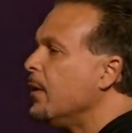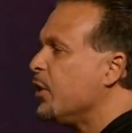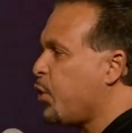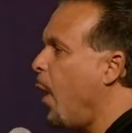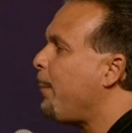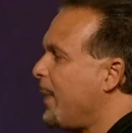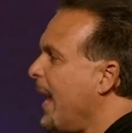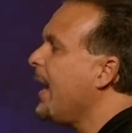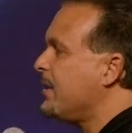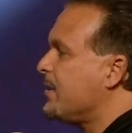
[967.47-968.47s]
to a
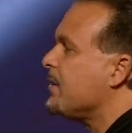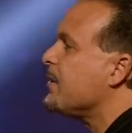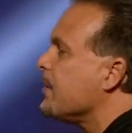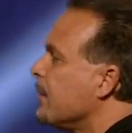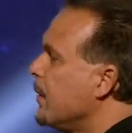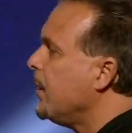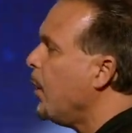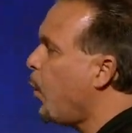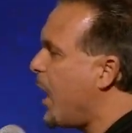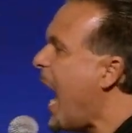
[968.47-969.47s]
place
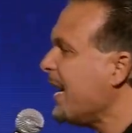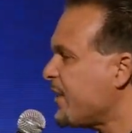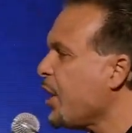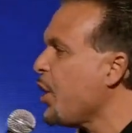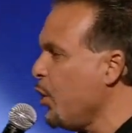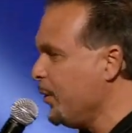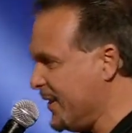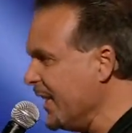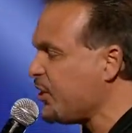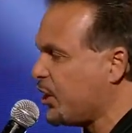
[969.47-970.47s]
where God's going to use
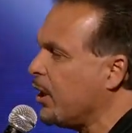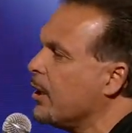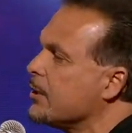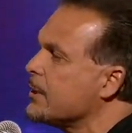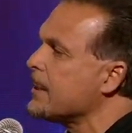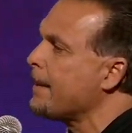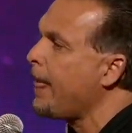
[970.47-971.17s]
this church,